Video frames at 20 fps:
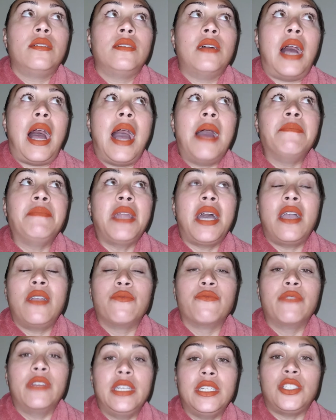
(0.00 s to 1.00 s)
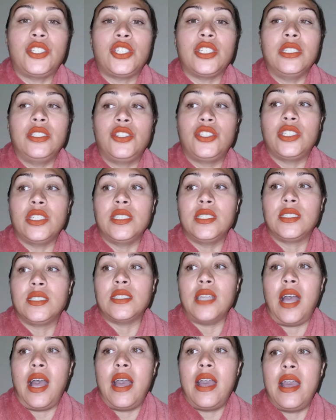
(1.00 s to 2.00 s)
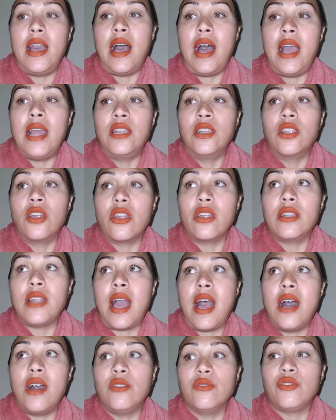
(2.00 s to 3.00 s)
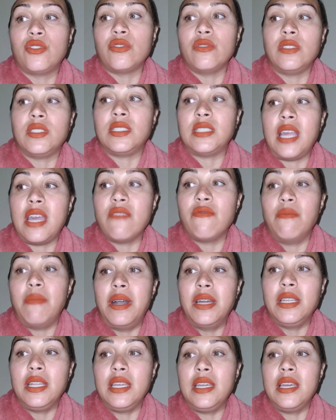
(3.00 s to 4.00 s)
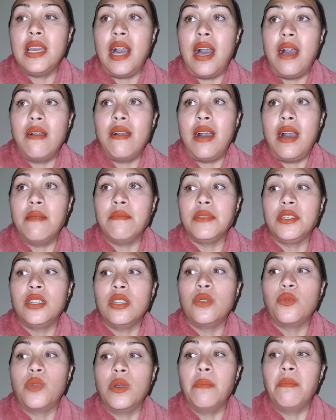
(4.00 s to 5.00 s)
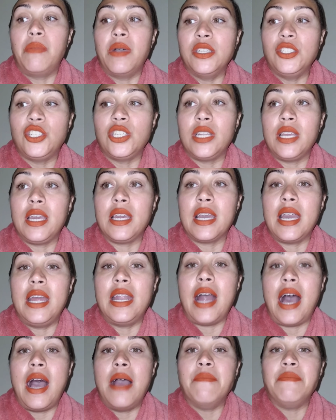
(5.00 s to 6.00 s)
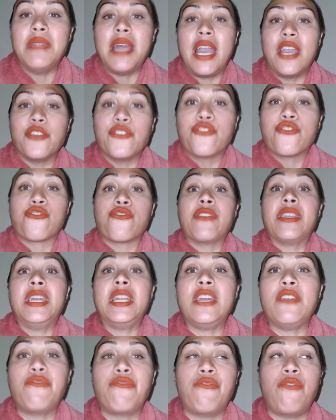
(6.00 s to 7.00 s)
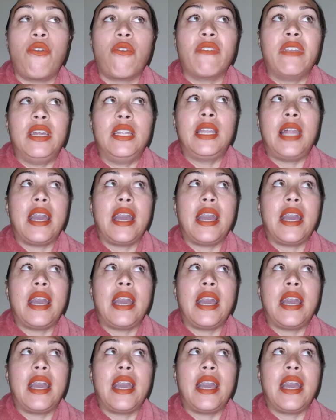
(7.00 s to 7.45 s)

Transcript: I'm not rich. It's just I learned how to save money. I'm good with budgeting, and I'm not greedy for it.